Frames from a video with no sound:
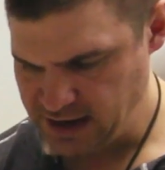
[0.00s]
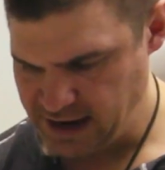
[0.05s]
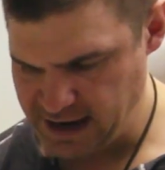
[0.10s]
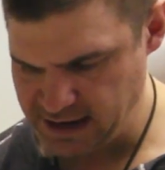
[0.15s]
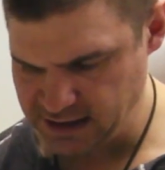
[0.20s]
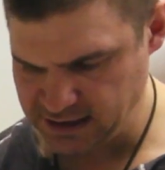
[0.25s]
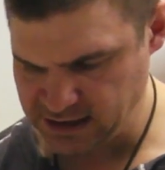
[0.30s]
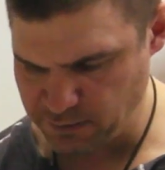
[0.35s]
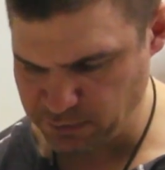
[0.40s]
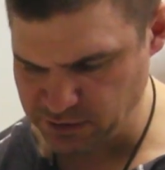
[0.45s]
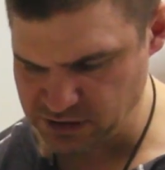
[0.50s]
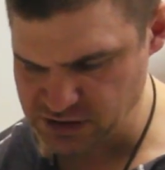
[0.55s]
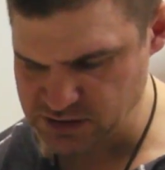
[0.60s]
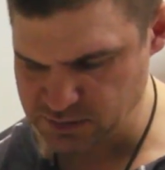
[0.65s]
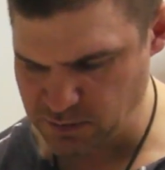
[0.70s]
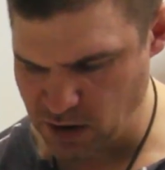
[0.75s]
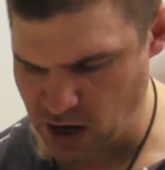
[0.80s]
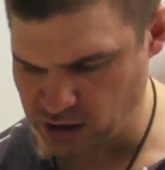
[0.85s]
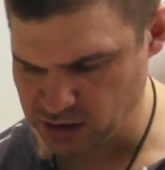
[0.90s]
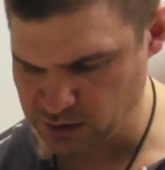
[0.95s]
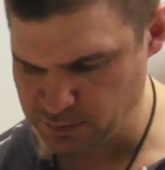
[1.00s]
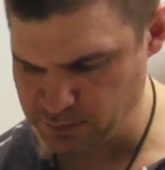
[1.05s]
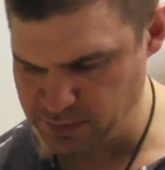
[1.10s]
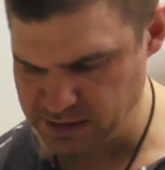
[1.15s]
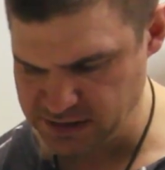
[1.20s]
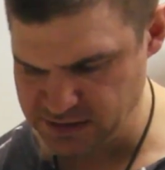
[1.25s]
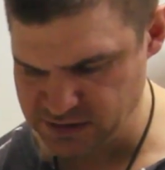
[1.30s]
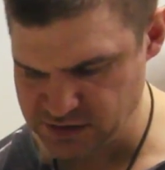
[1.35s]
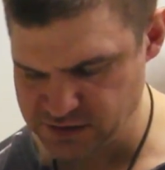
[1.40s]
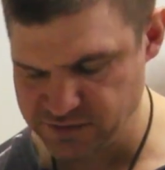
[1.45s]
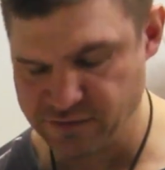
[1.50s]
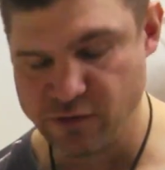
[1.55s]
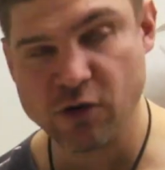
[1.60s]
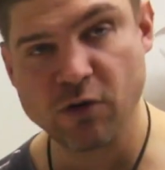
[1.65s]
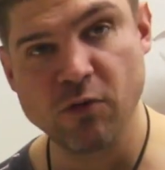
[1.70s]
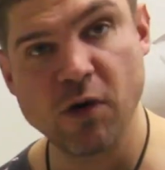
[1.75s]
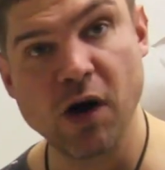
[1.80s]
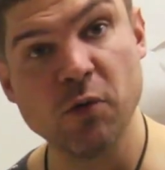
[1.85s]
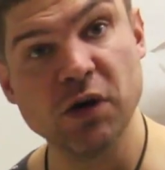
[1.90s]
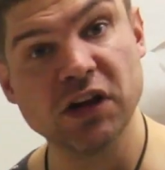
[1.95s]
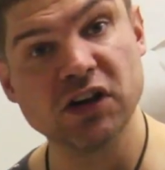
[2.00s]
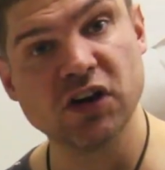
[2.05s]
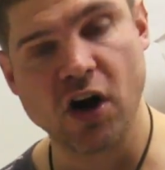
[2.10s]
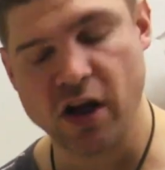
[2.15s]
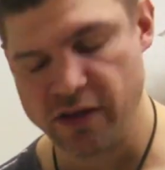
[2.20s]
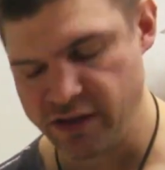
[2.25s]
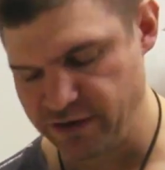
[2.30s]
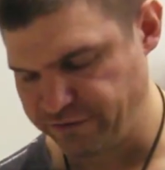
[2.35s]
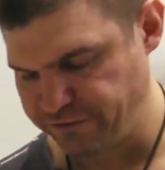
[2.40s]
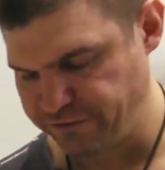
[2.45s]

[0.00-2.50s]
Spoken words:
and a couple of smaller pieces for what we'll call the